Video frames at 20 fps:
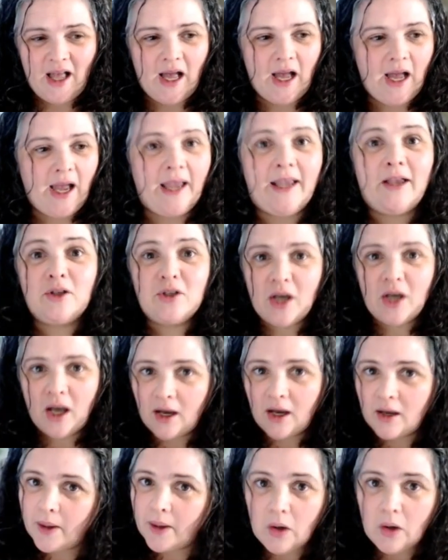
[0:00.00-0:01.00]
I could
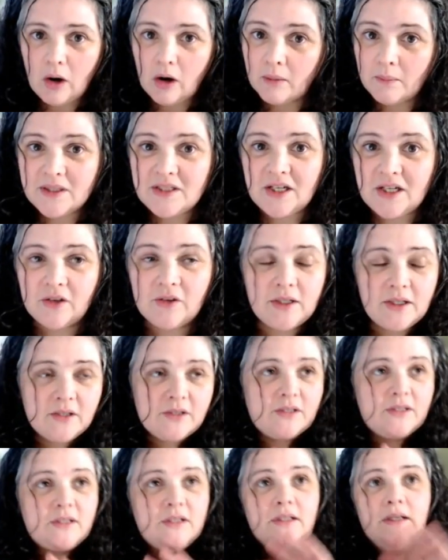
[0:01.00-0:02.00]
talk about art
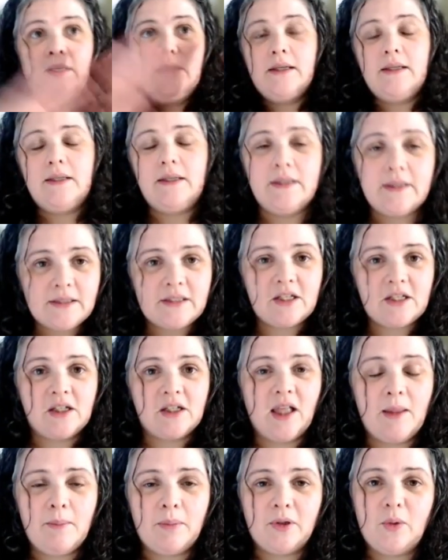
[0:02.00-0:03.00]
materials
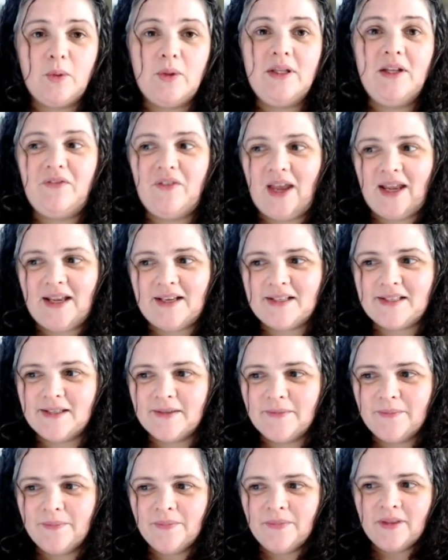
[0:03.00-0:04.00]
till I'm blue in the
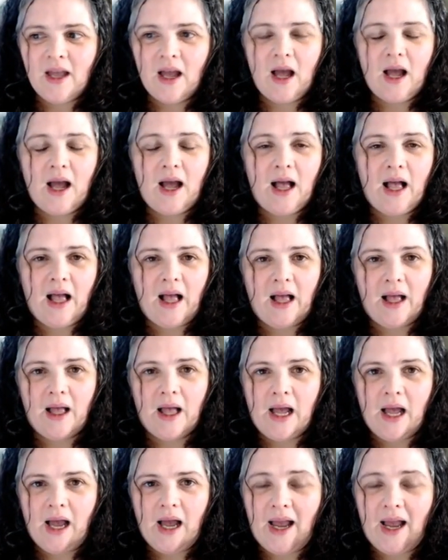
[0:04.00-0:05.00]
face.
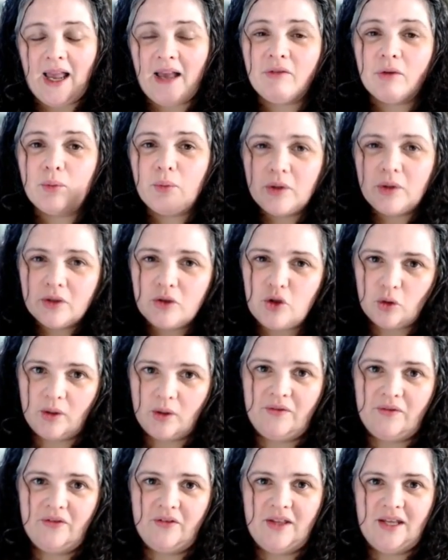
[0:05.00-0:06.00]
I have a real
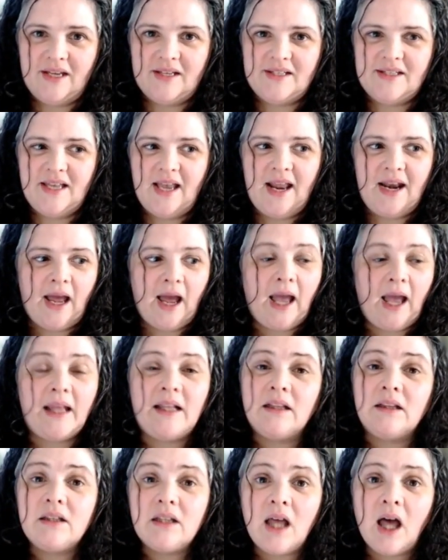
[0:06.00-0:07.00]
joy for this, and I
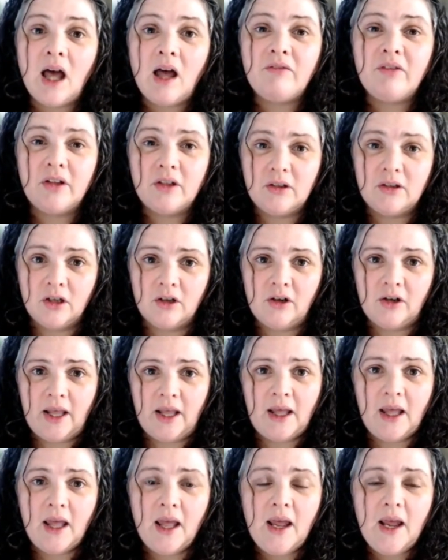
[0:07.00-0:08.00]
love
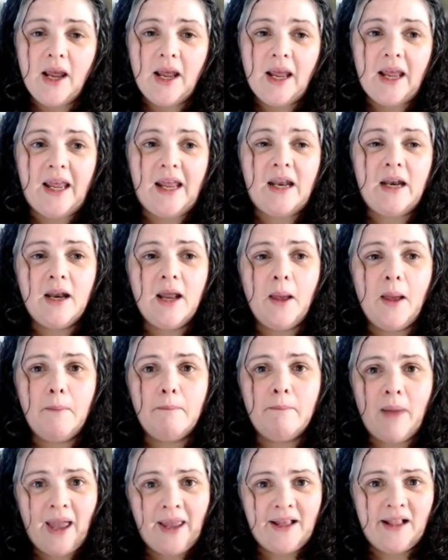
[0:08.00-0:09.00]
learning. In
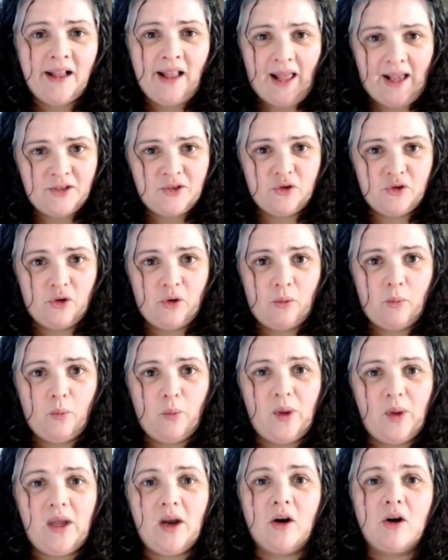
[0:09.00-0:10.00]
my
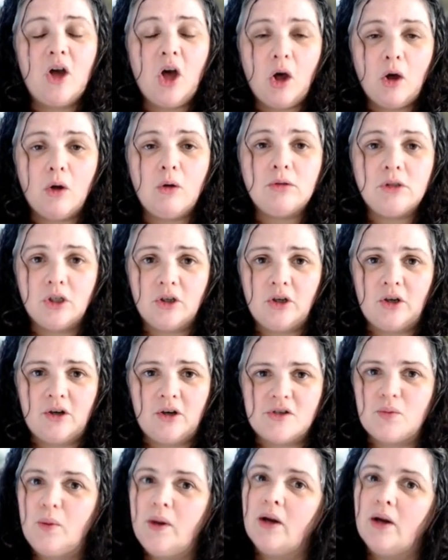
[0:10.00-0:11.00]
classroom, we are
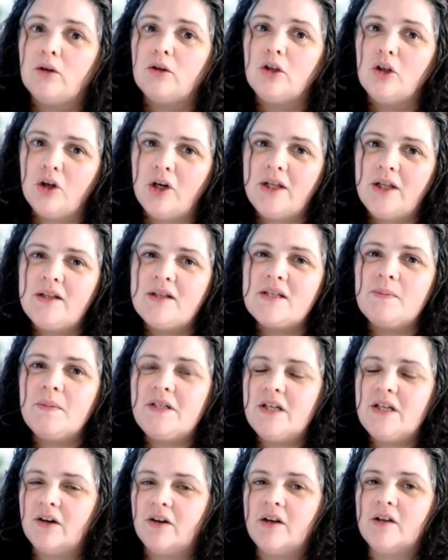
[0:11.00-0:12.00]
co-learners. We are learning this
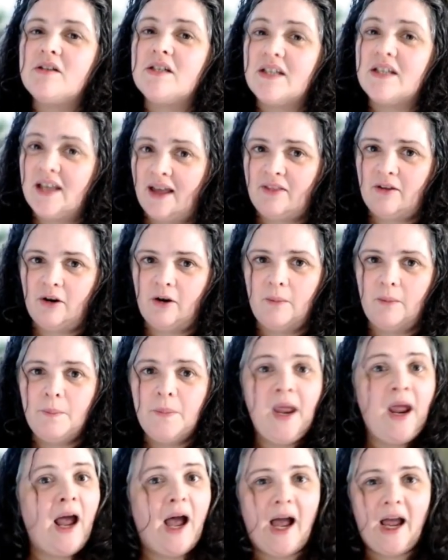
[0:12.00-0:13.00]
material together.
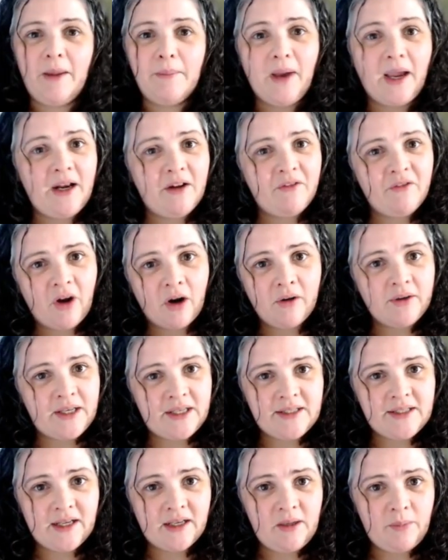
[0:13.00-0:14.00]
I might have
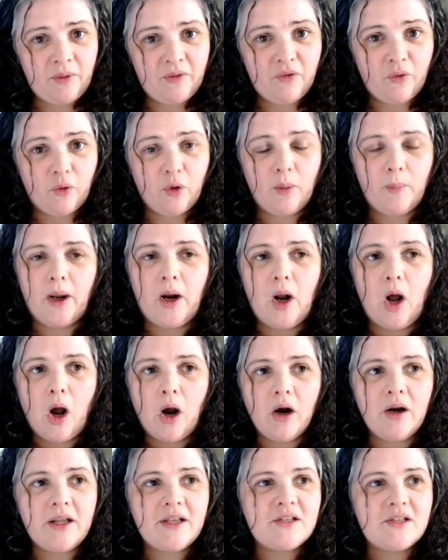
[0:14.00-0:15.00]
already done it before, but
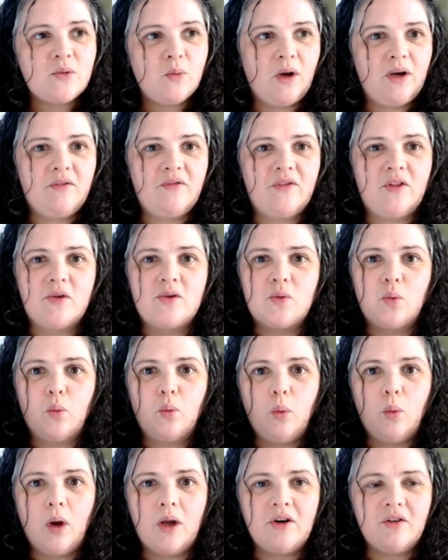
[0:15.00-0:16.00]
art is one of those
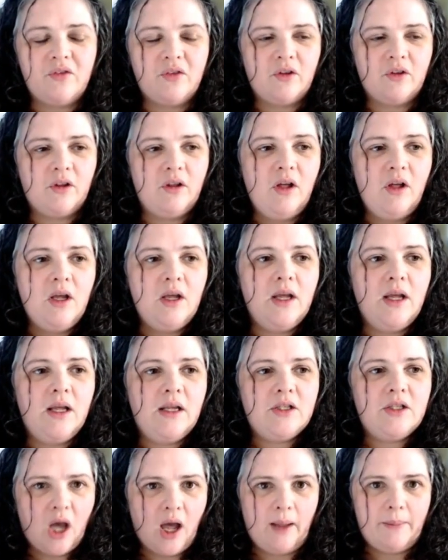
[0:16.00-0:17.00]
wonderful
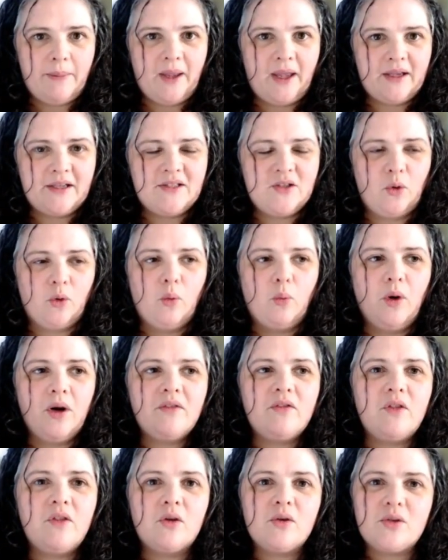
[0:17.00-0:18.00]
topics, or one
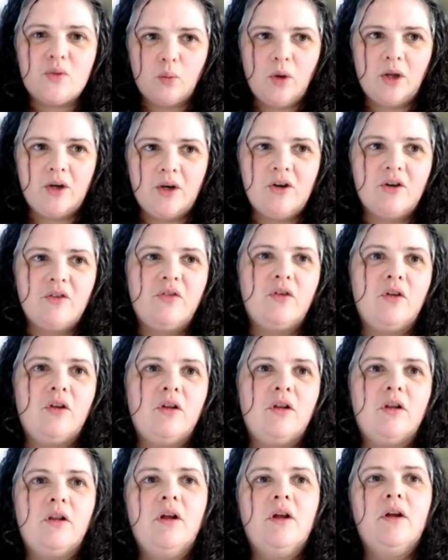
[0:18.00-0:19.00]
of those
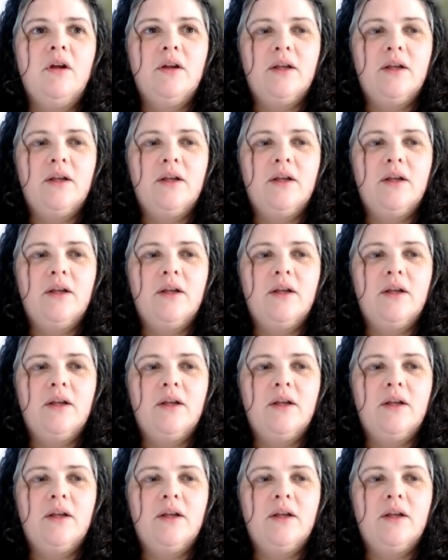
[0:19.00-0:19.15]
wonderful